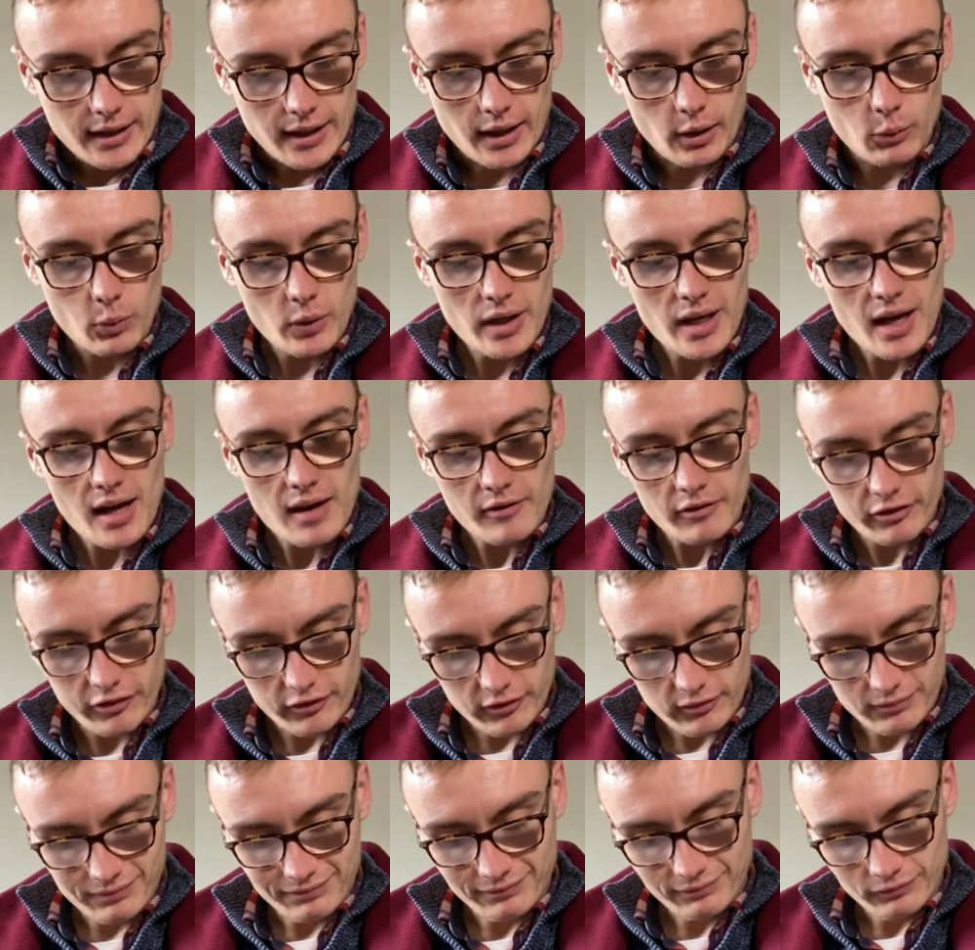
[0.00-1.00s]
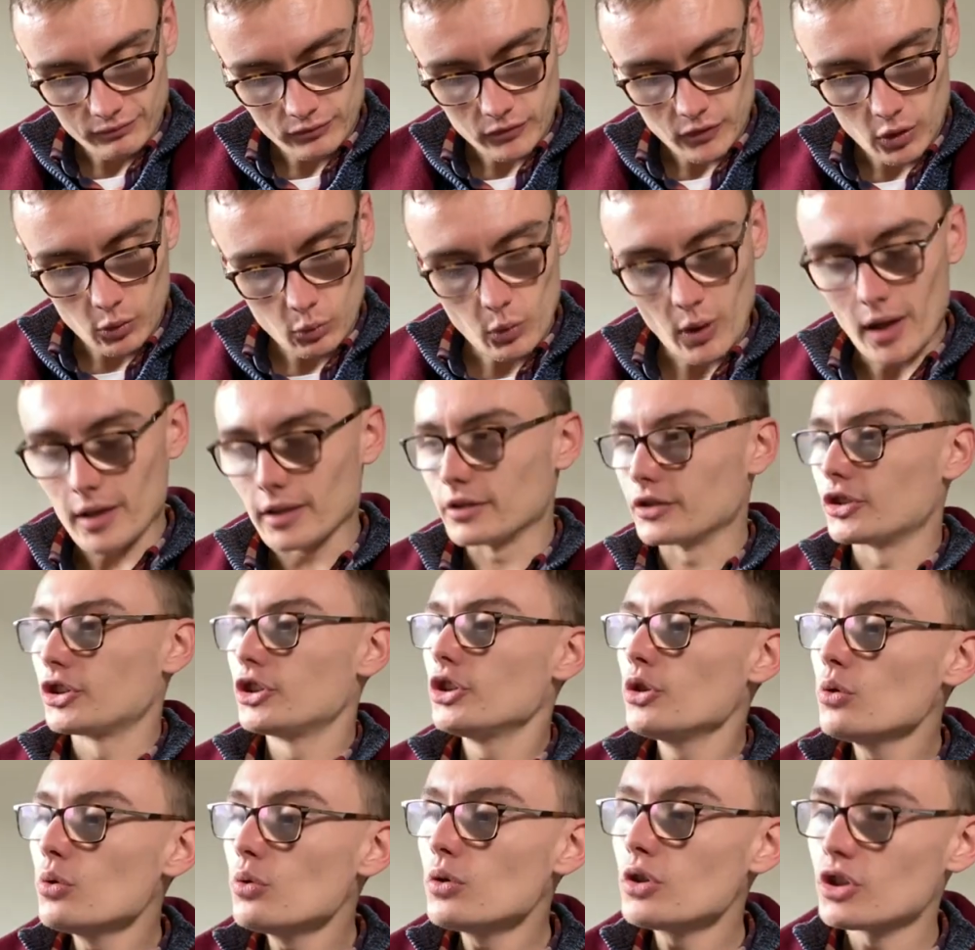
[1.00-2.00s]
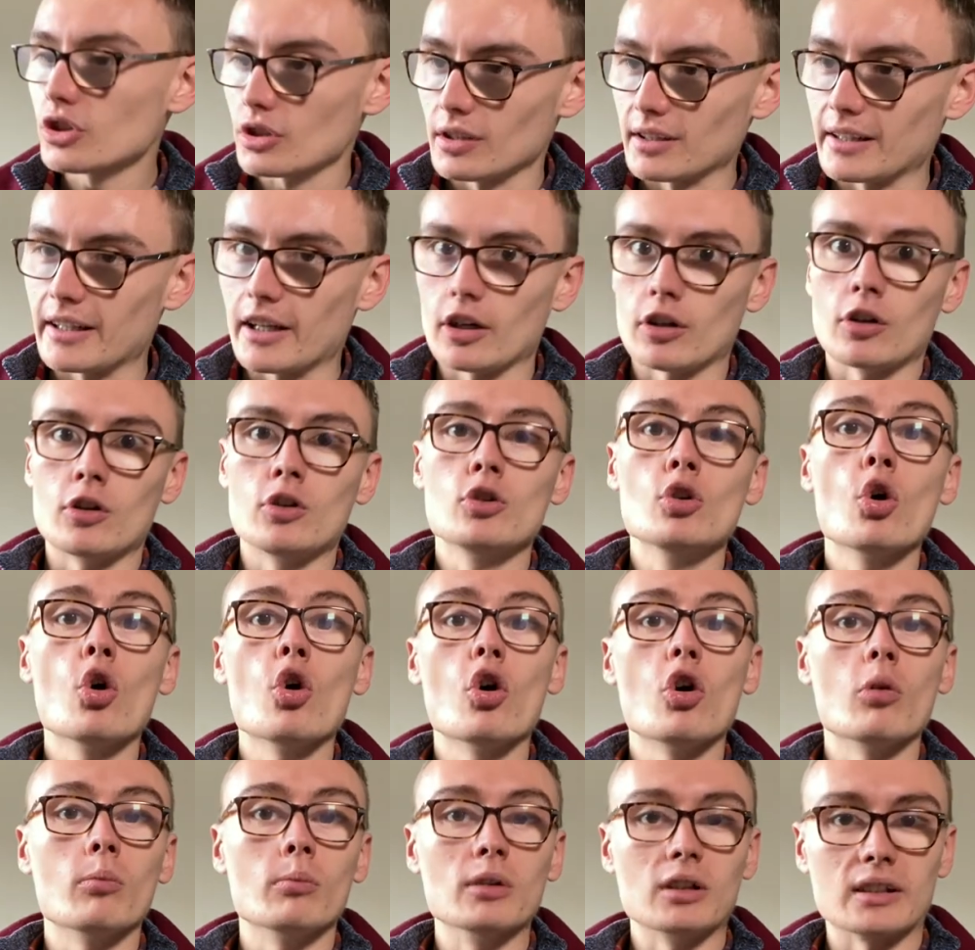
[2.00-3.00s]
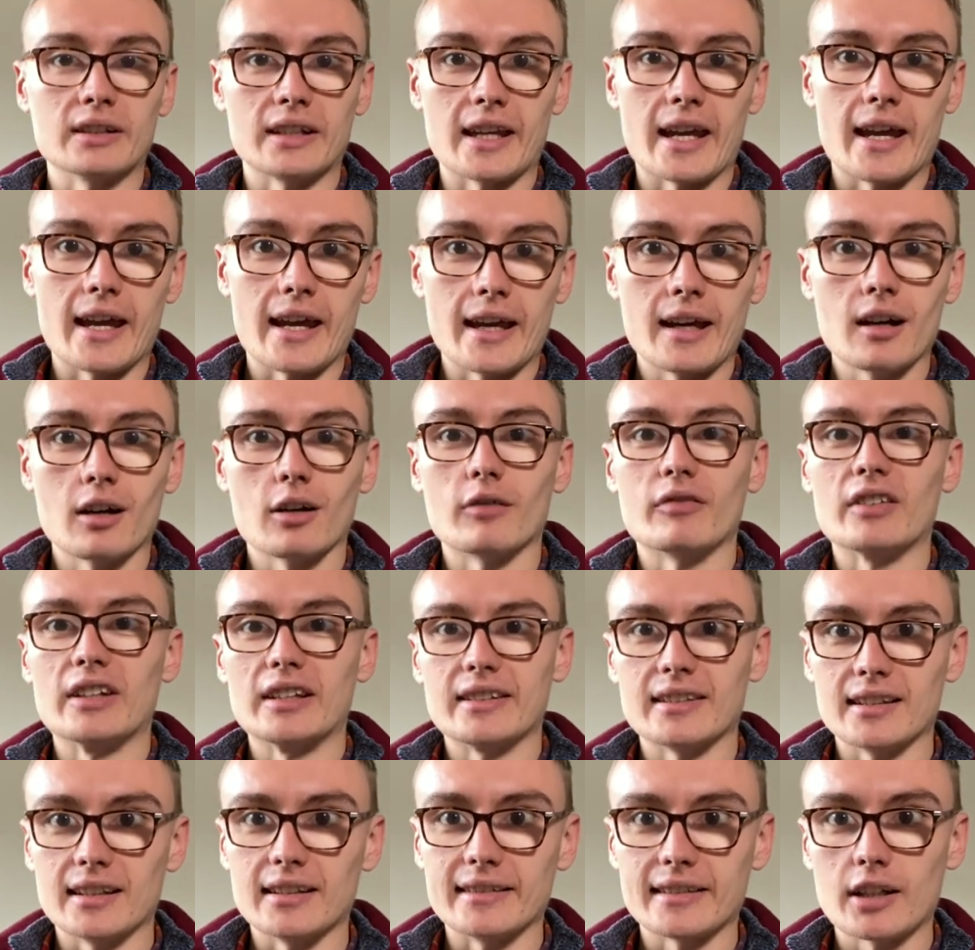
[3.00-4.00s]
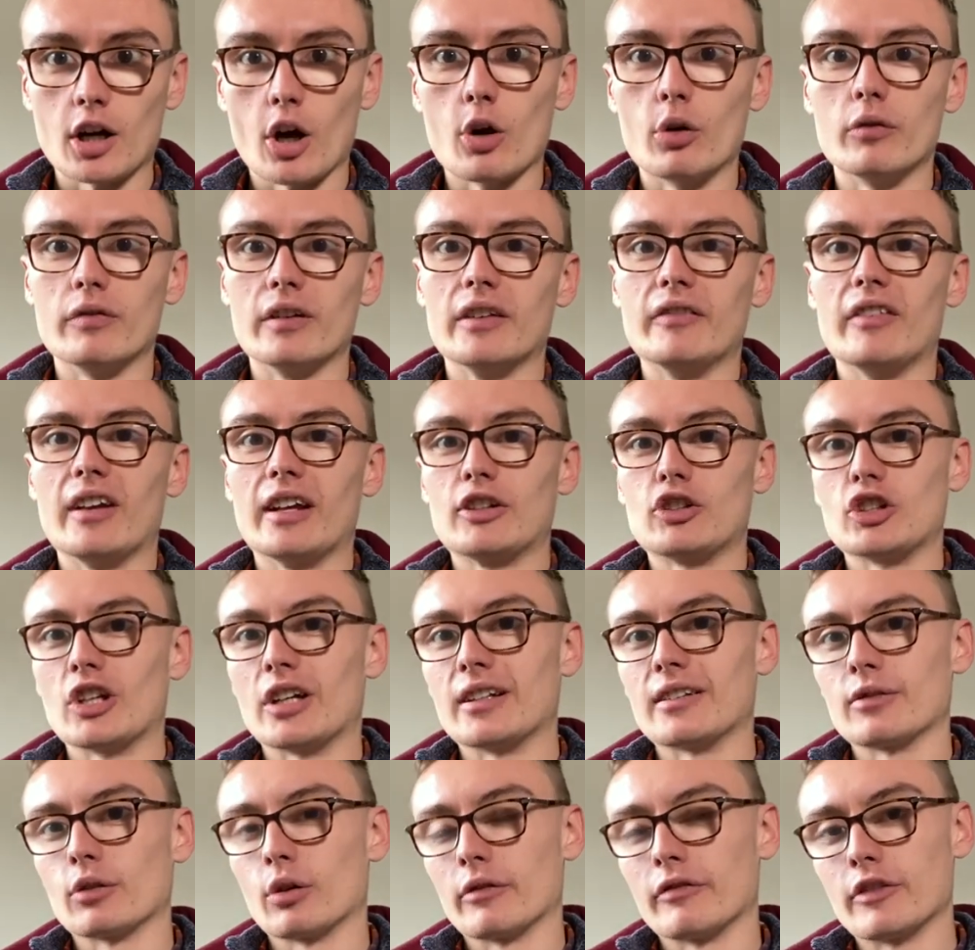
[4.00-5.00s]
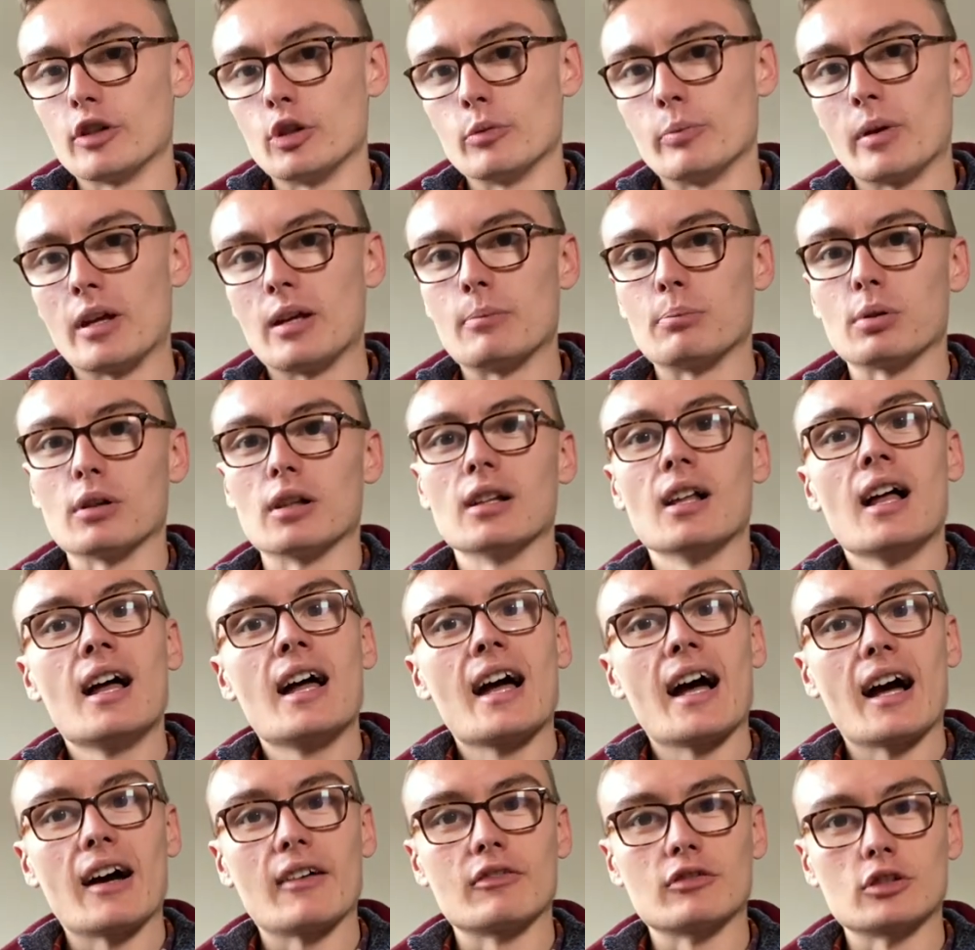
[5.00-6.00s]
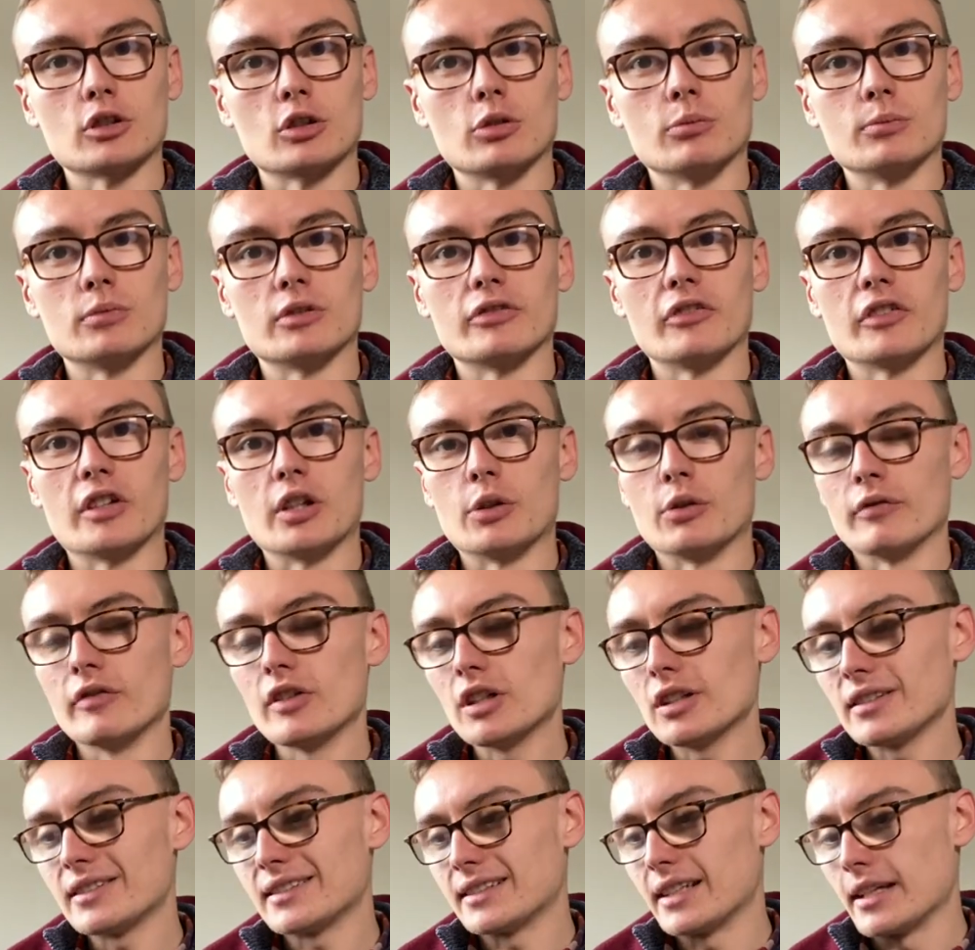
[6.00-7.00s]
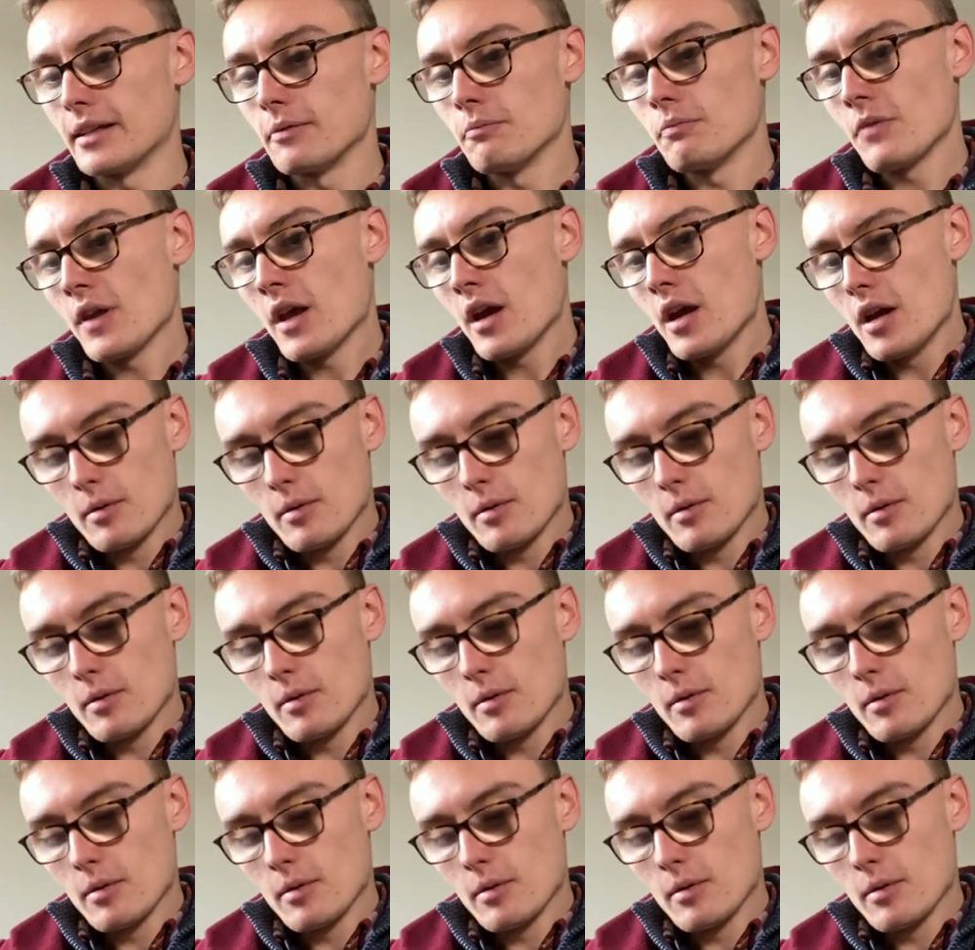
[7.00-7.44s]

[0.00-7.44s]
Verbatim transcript: Now, we have, well, usually on a normal year, obviously it's COVID this year, so a few people haven't come to the university.